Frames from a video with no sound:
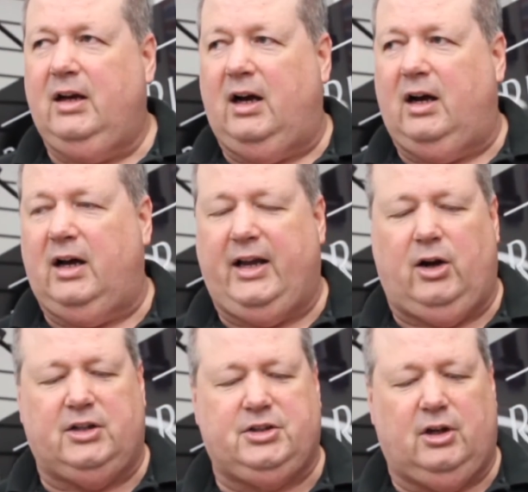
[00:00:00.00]
And
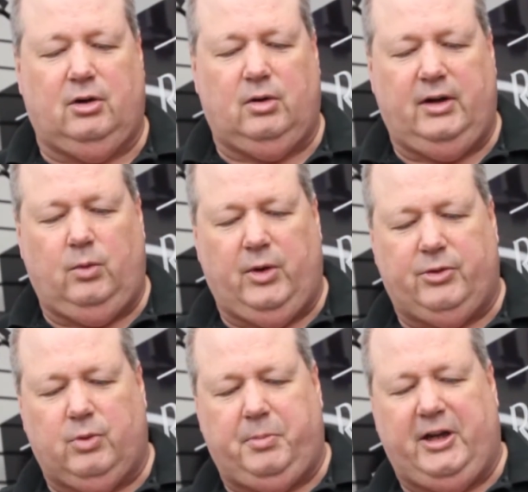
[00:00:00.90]
also
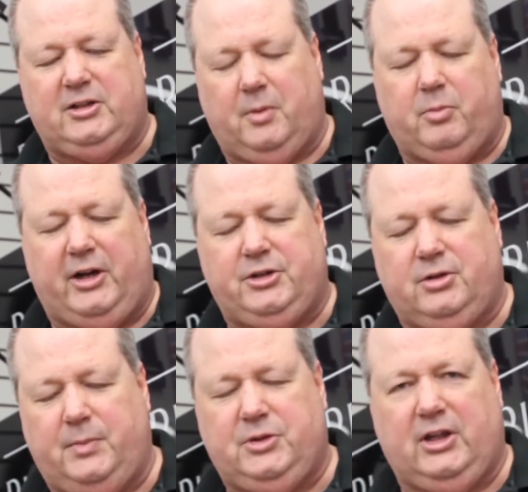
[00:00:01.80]
with replaceable brush
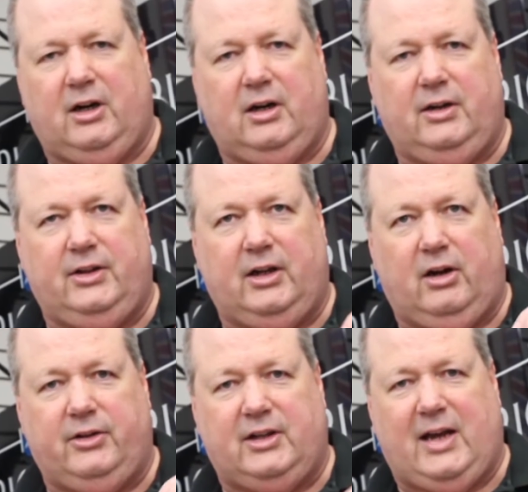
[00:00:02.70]
strips that are
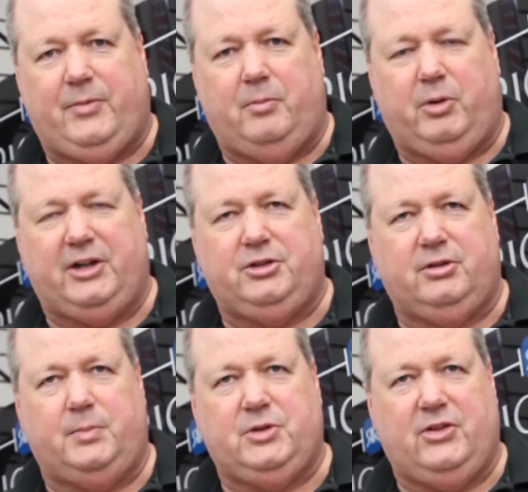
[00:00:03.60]
the type of brush
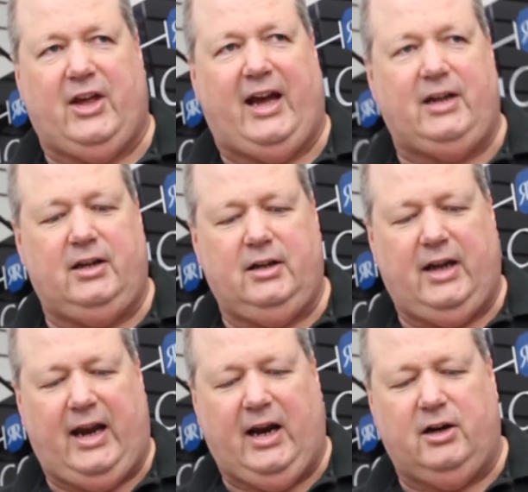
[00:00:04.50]
strips that
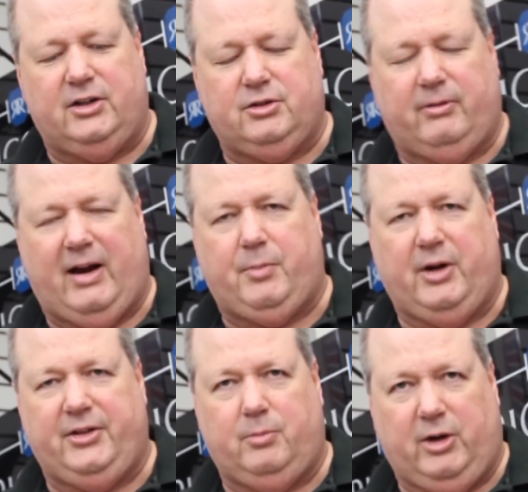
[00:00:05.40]
hair doesn't wrap
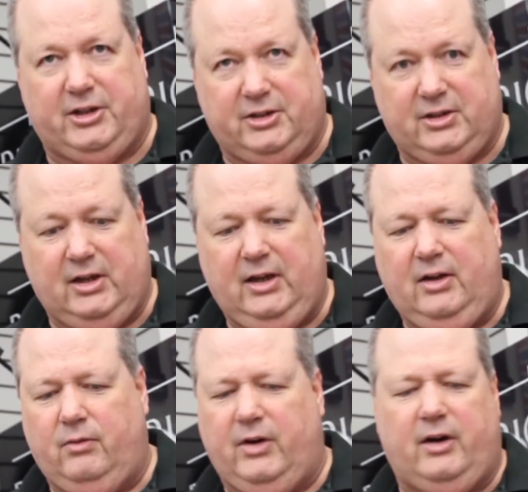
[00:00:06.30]
around the brushes.
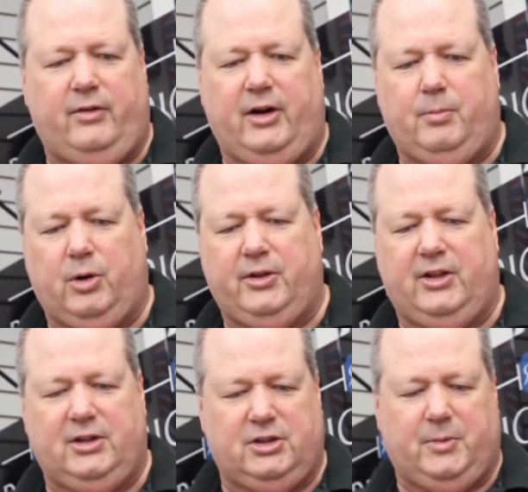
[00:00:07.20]
Very, very important
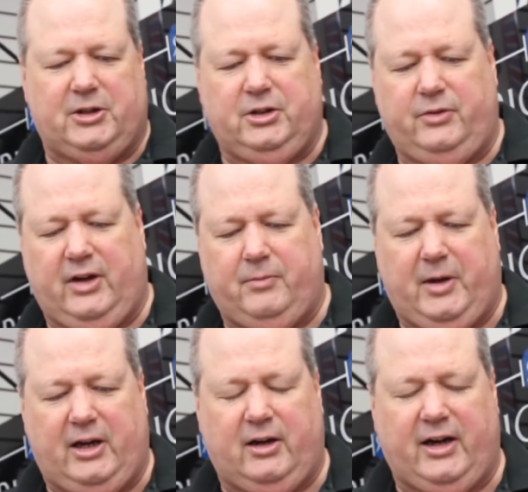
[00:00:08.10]
things, especially if you have
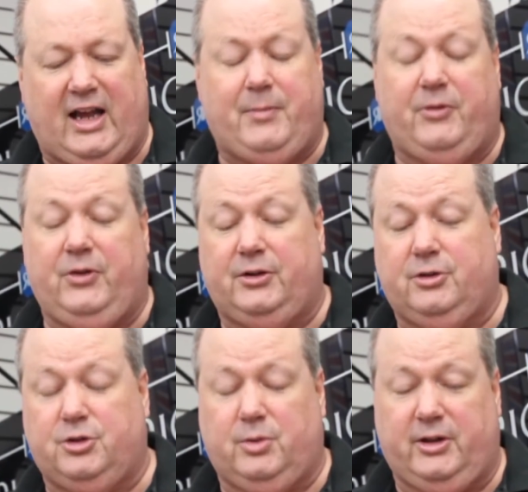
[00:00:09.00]
pet hair. And a HEPA
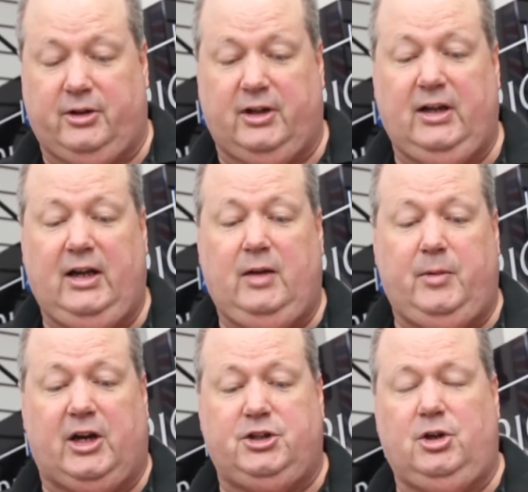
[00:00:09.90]
filter is really good
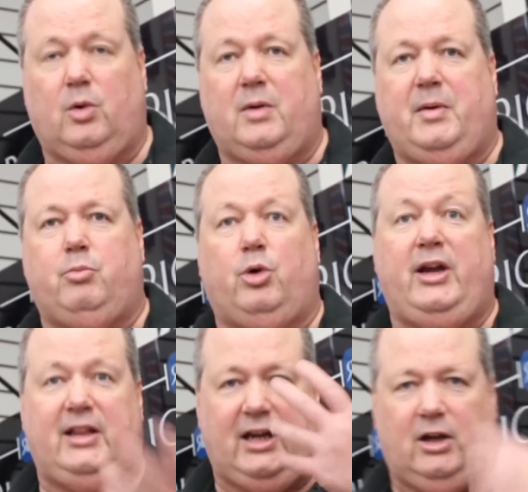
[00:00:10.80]
because you don't want to be
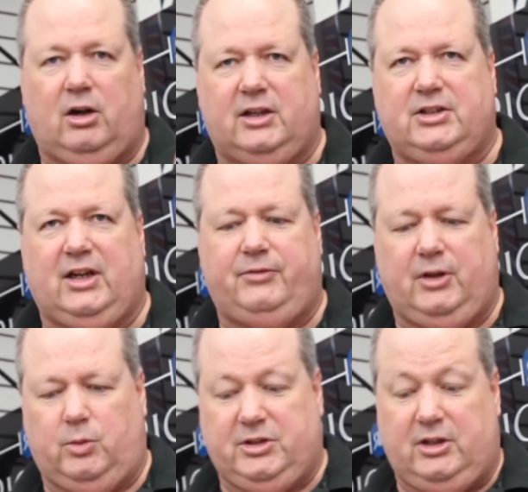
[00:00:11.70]
breathing in all the stuff
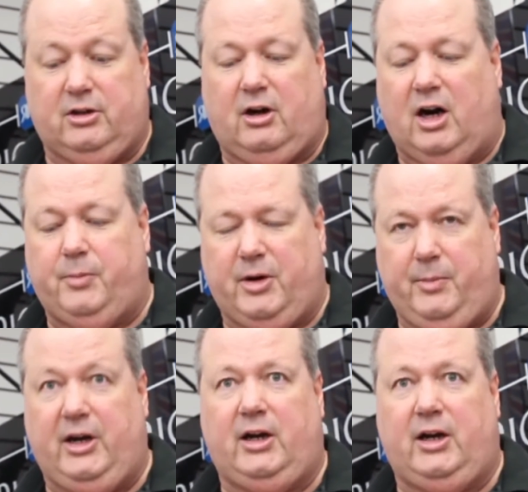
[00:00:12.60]
that was in your carpet a minute